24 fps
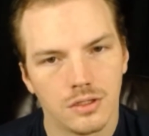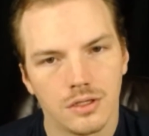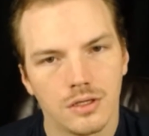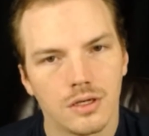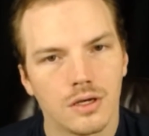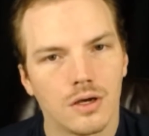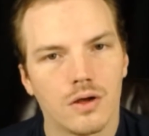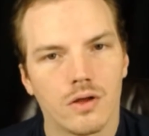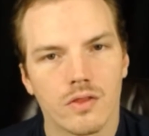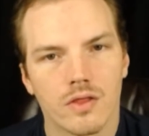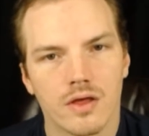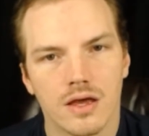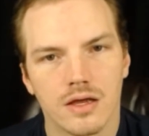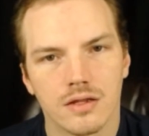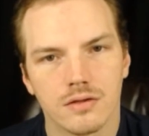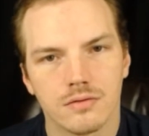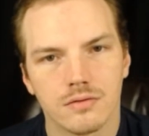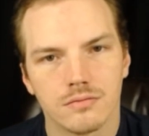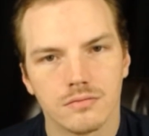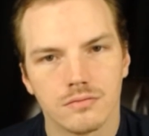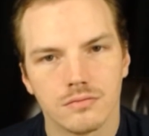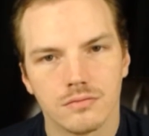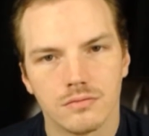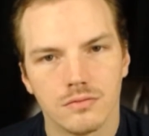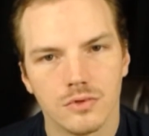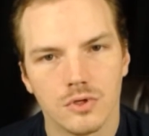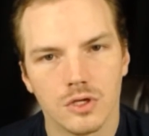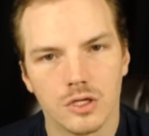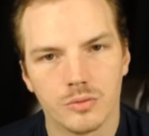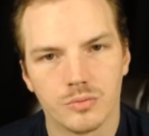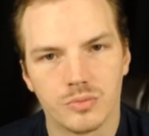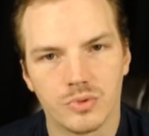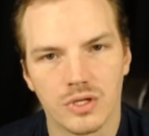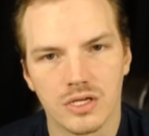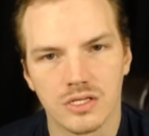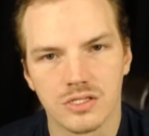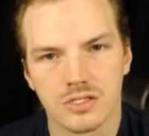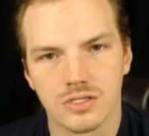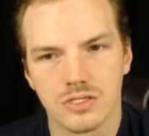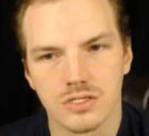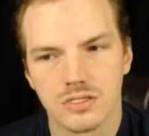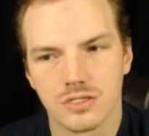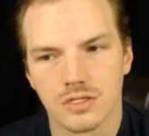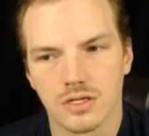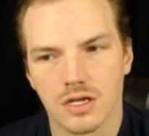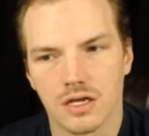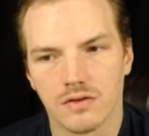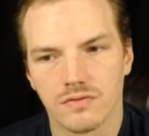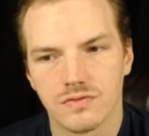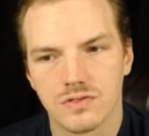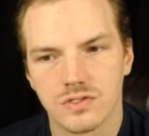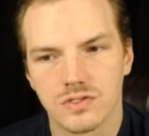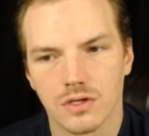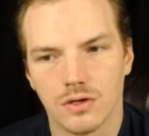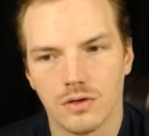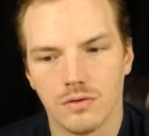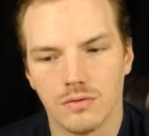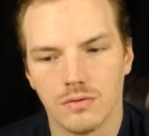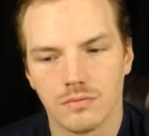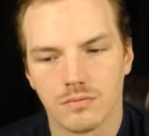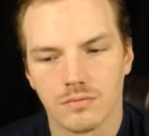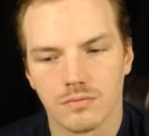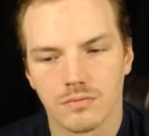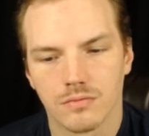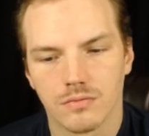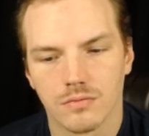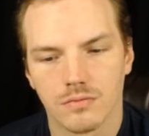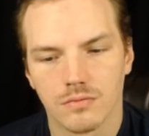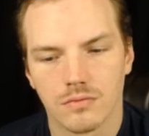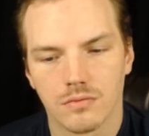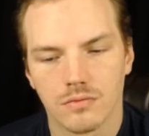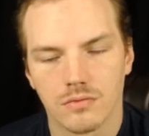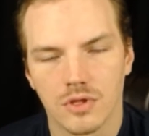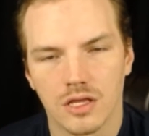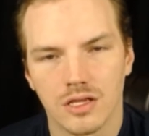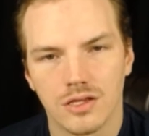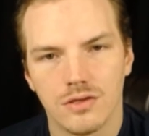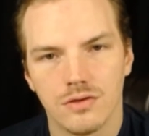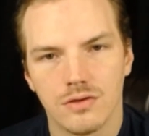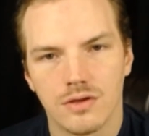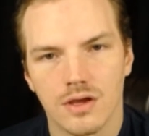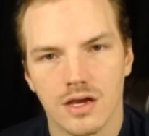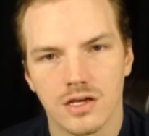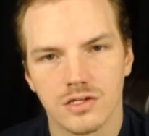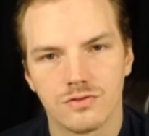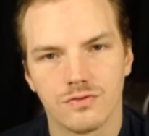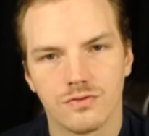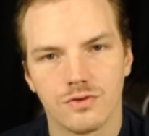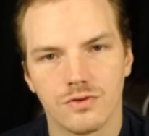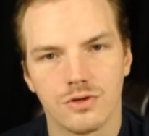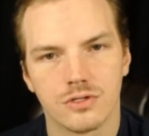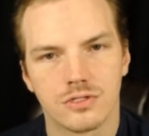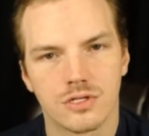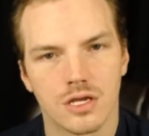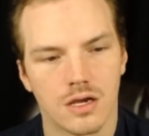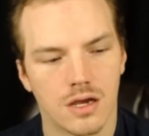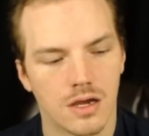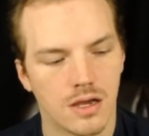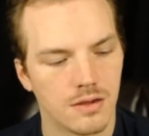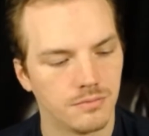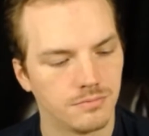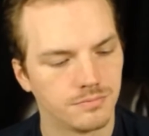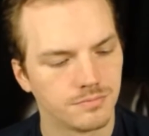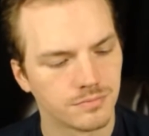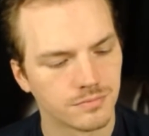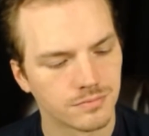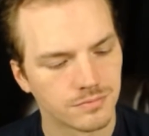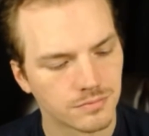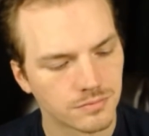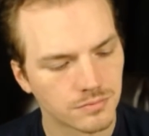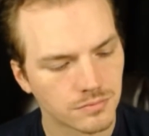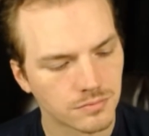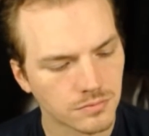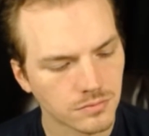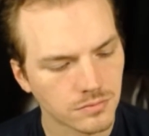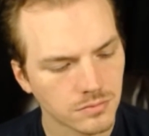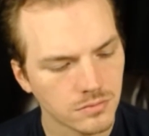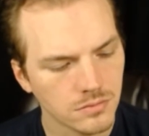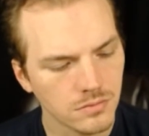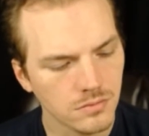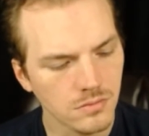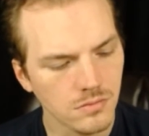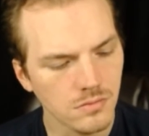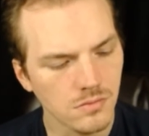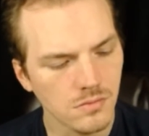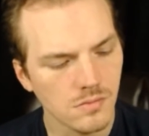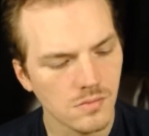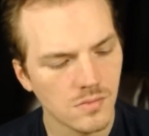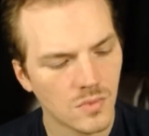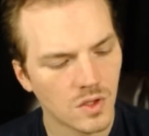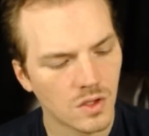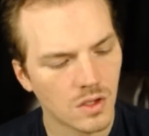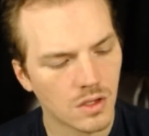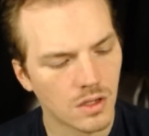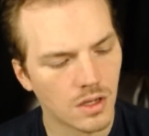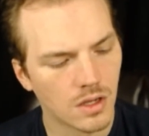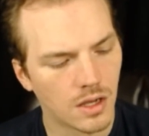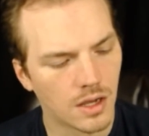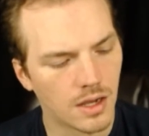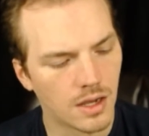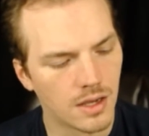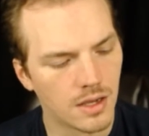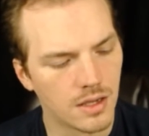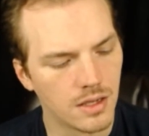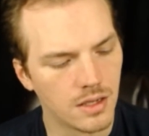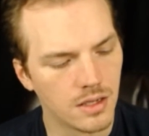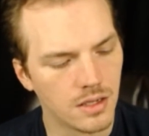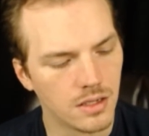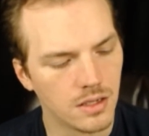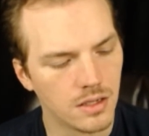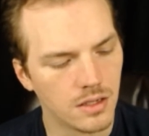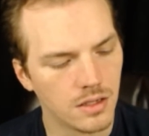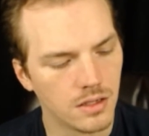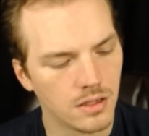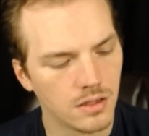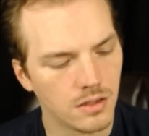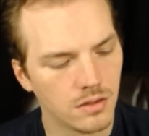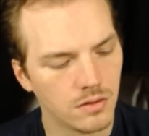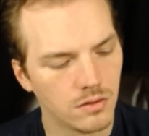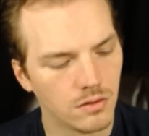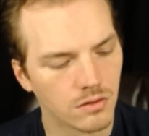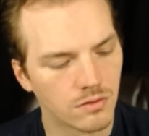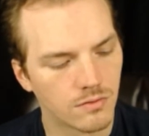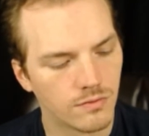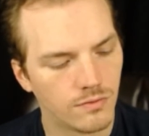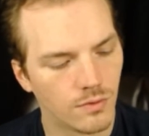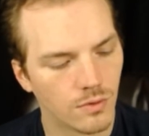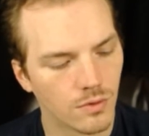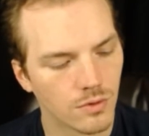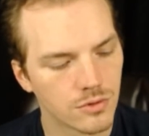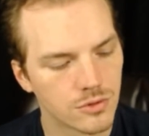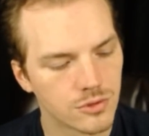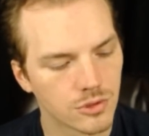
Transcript: all that unpleasant stuff. So thank you guys for your time. I look forward